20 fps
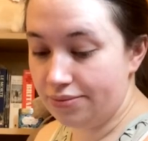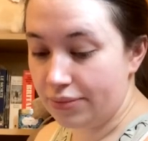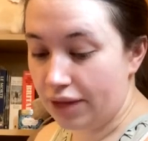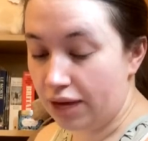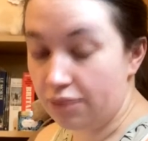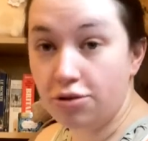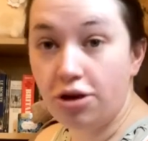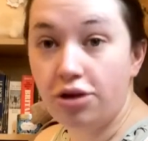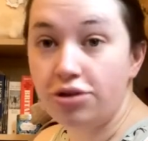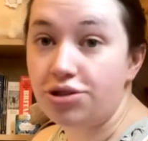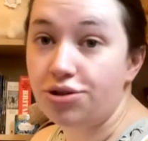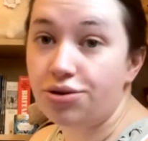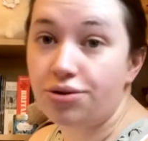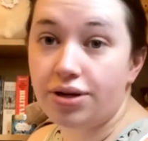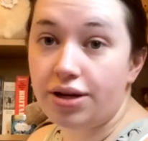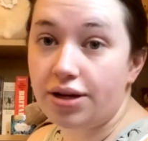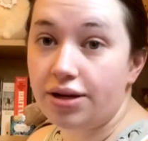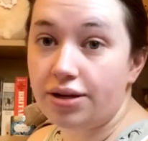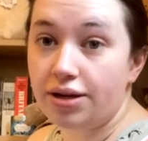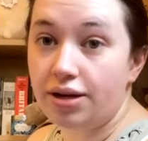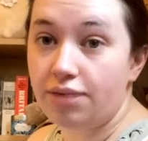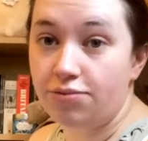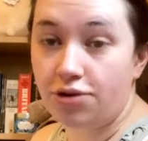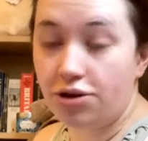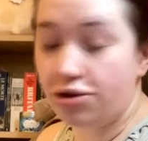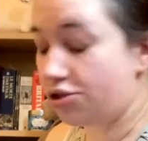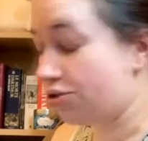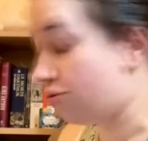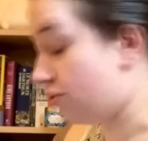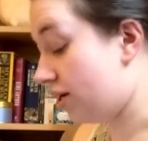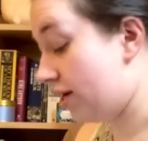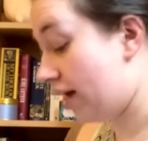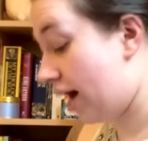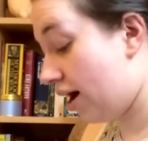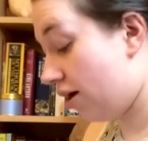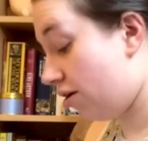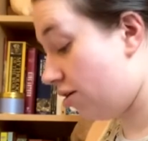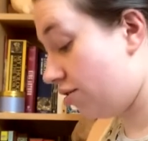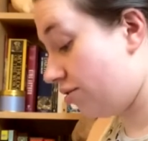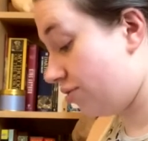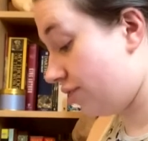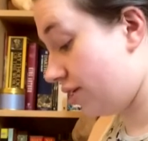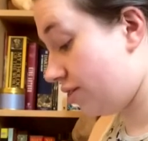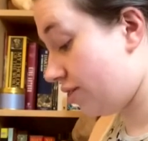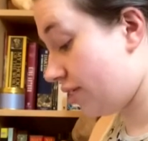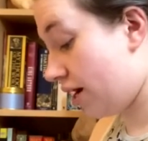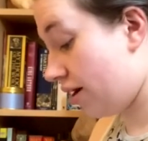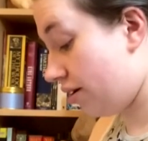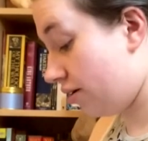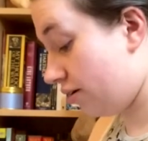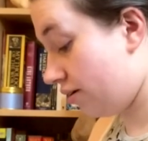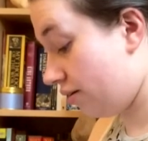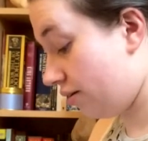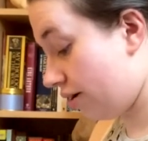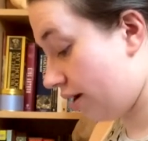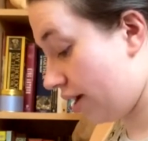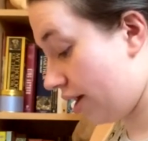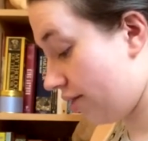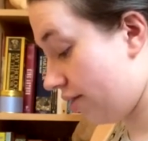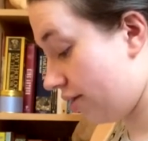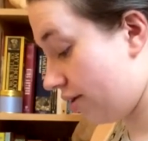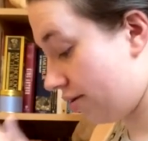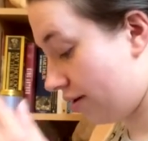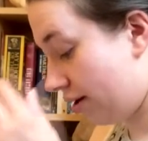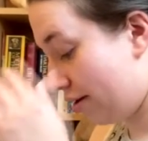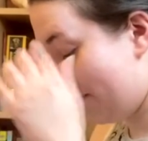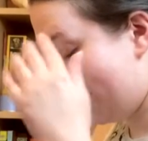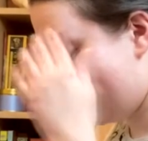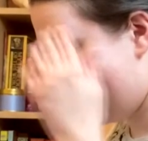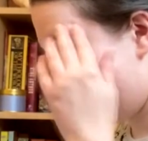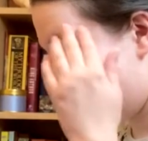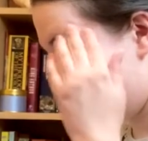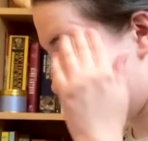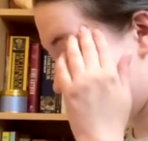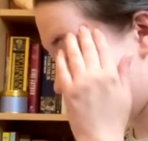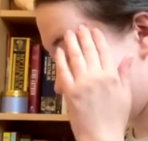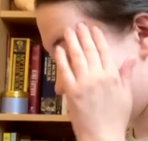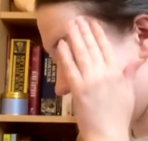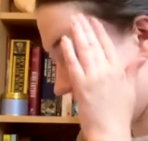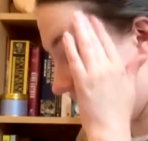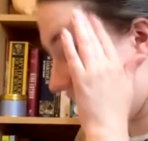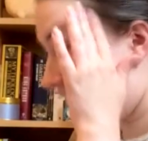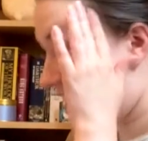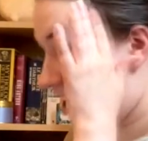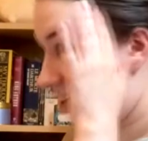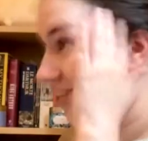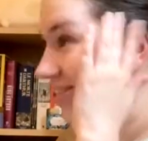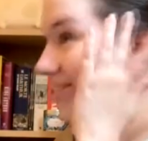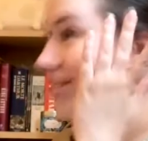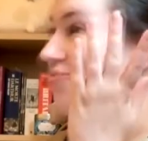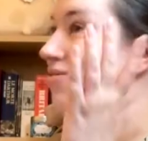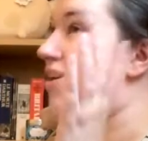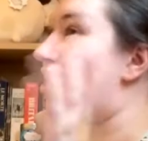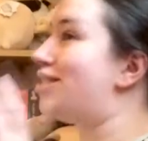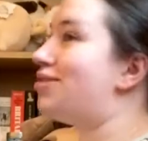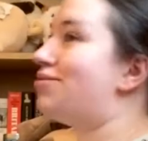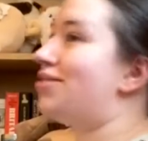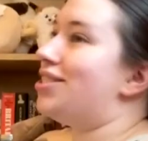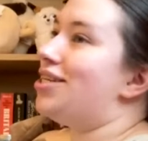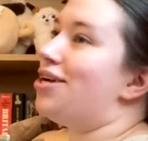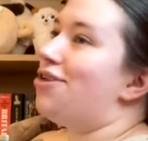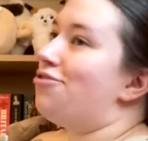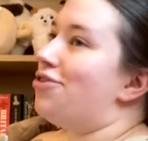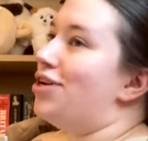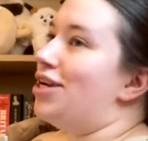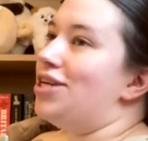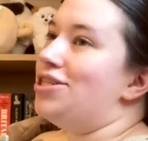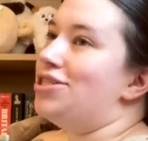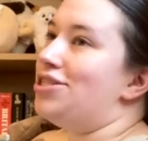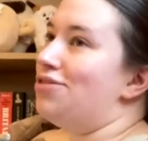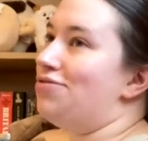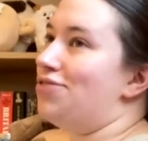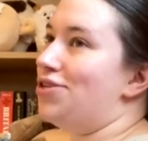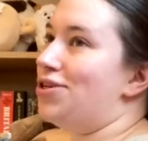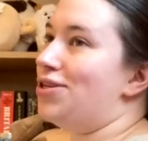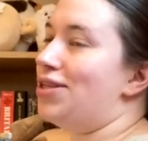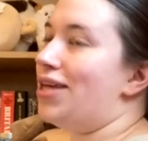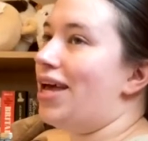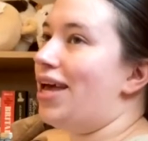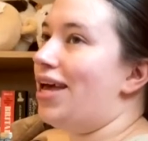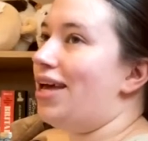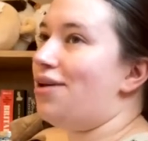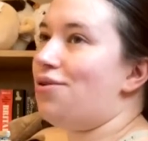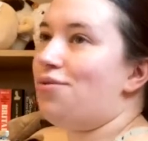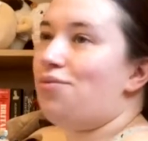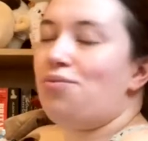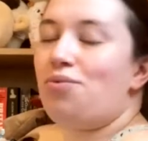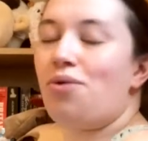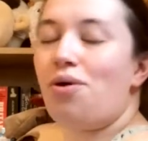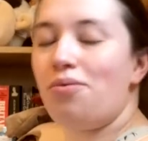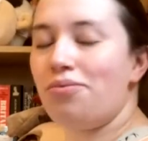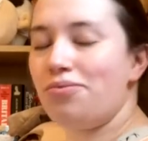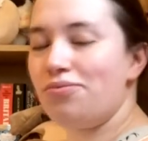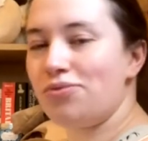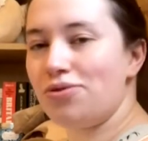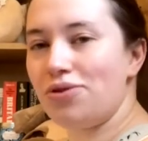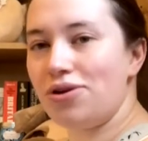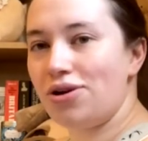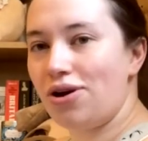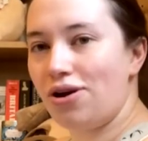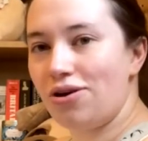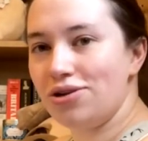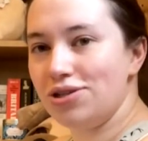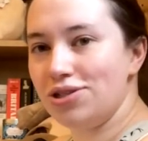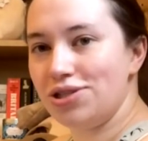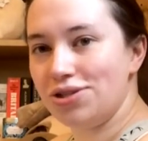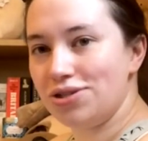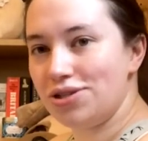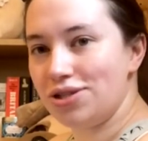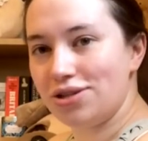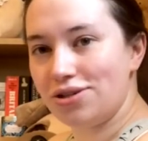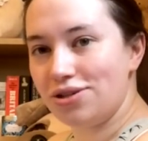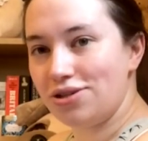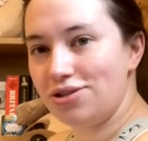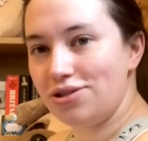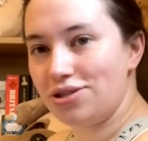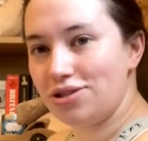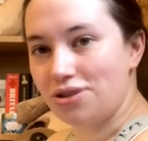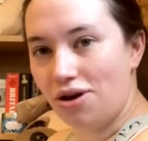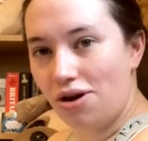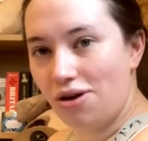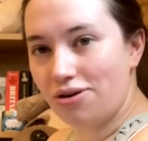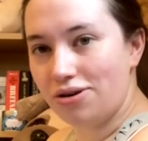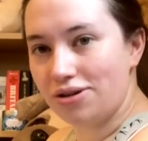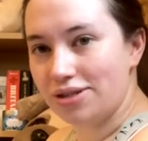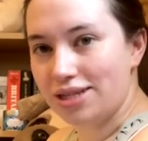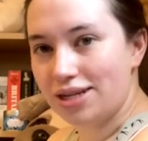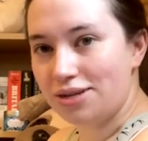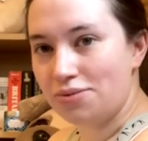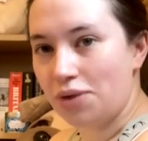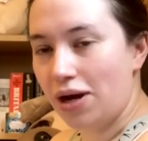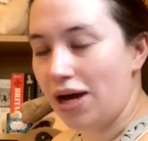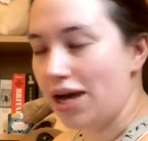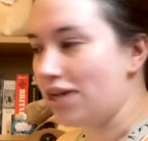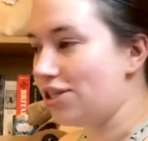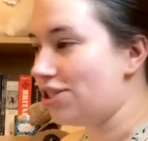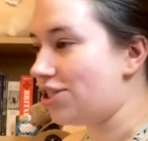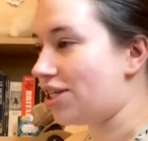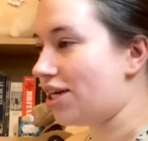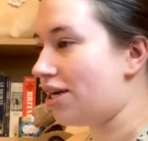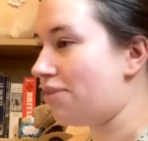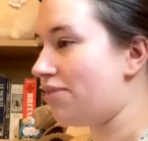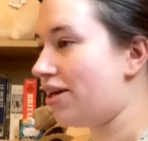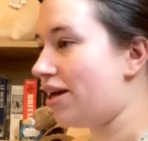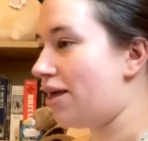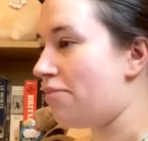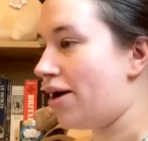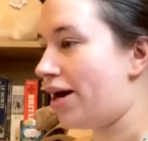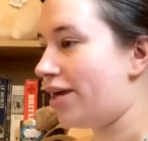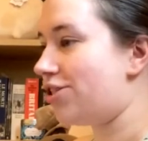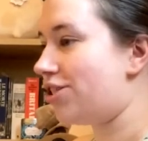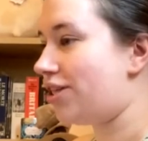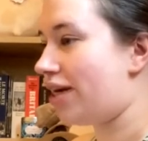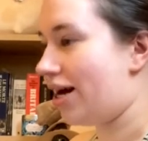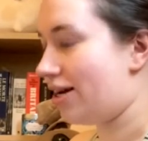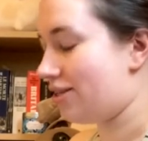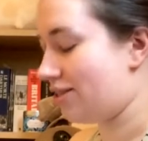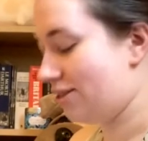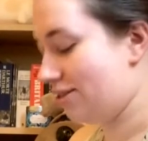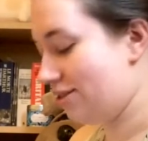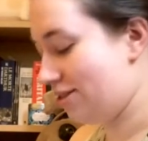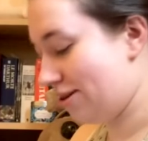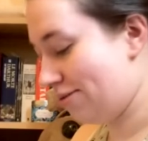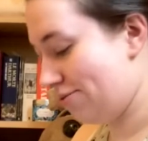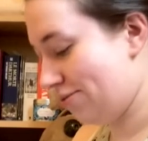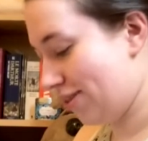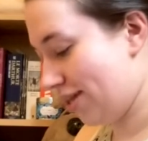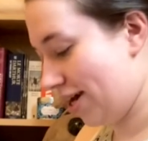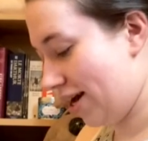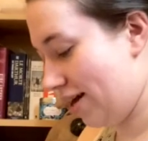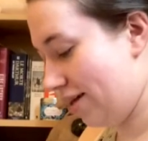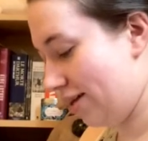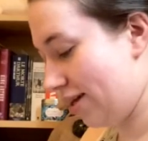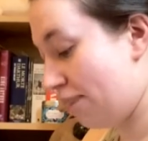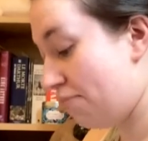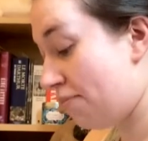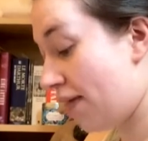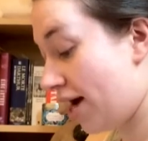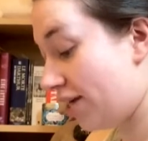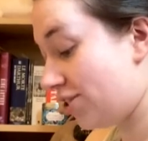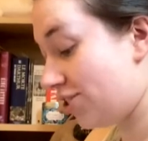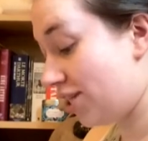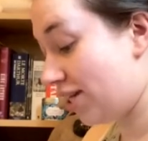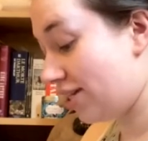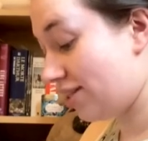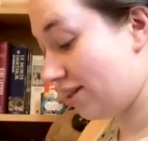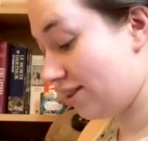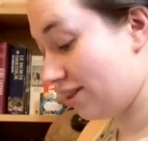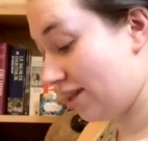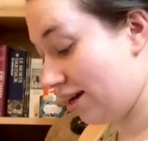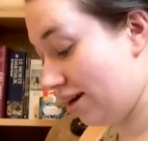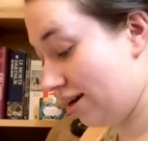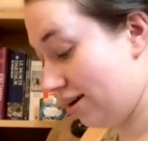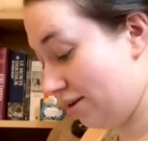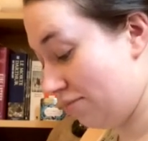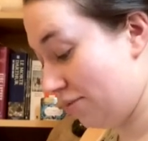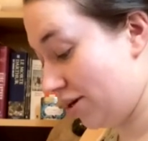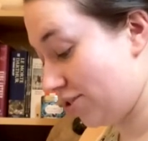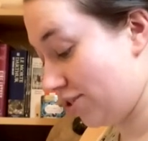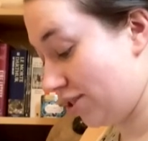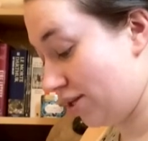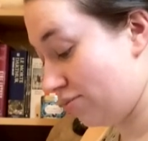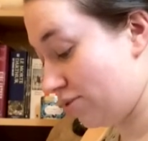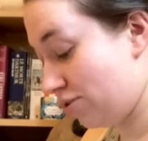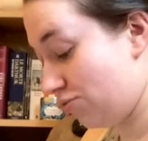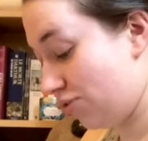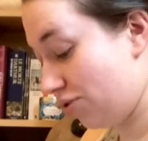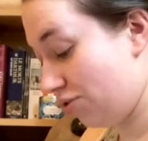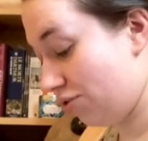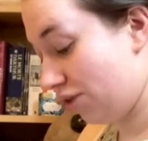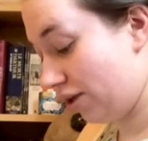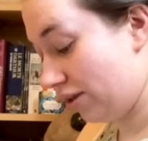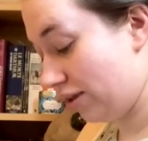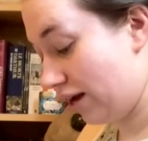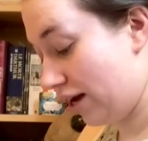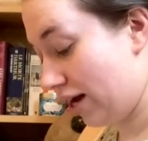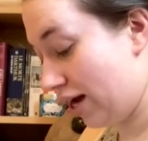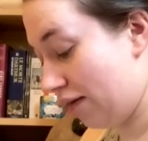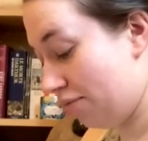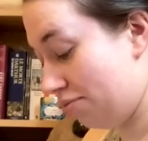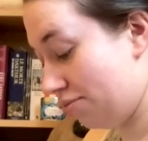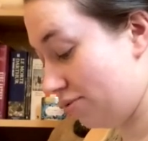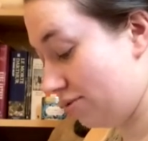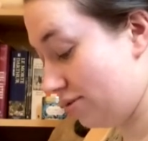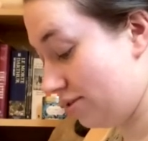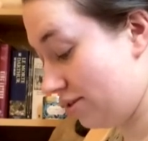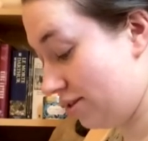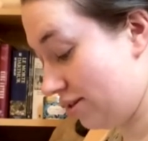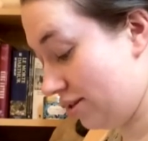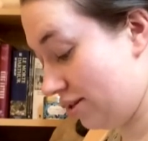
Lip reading: I'm not joking. I'm not joking at all. They sung. And it was like, and I used to imagine myself in an interview, like, what encouraged you to include songs in which? And I'm like, imagine asking someone that. Like, imagine I did that. Imagine that was a real thing that happened.